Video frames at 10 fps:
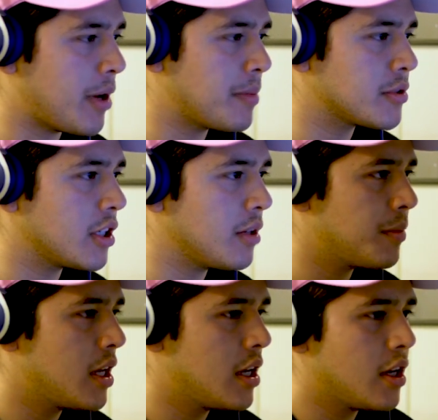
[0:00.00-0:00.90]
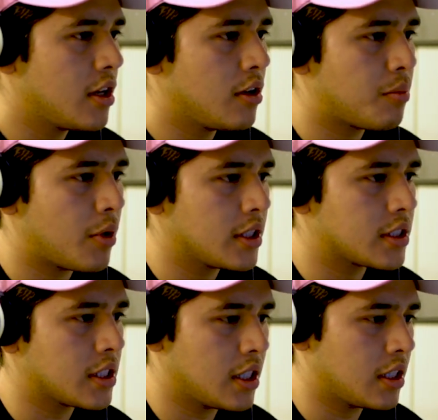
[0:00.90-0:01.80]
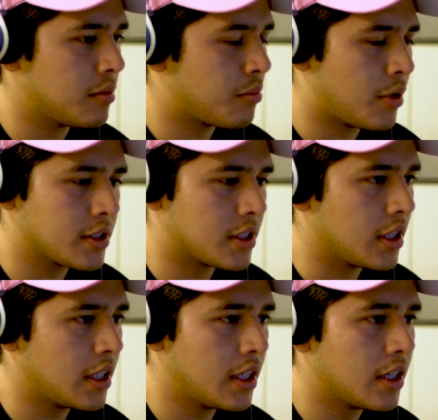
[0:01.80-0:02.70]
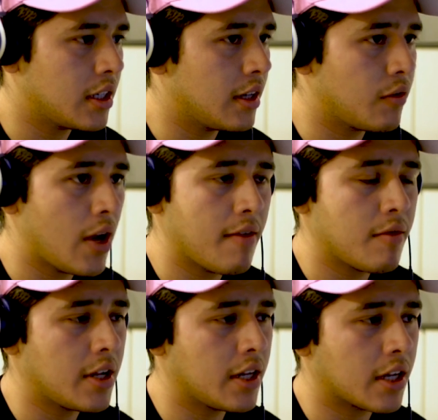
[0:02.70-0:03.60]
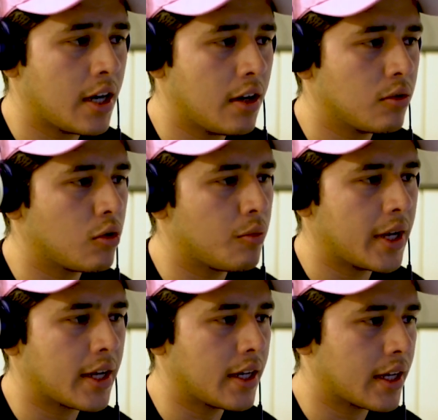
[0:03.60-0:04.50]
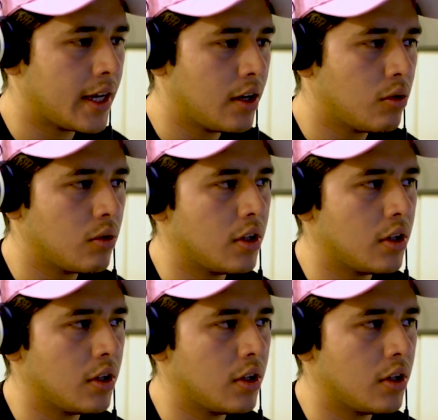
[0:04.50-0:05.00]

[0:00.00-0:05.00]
pops up. You press the link. If you haven't an account, you'll make an account.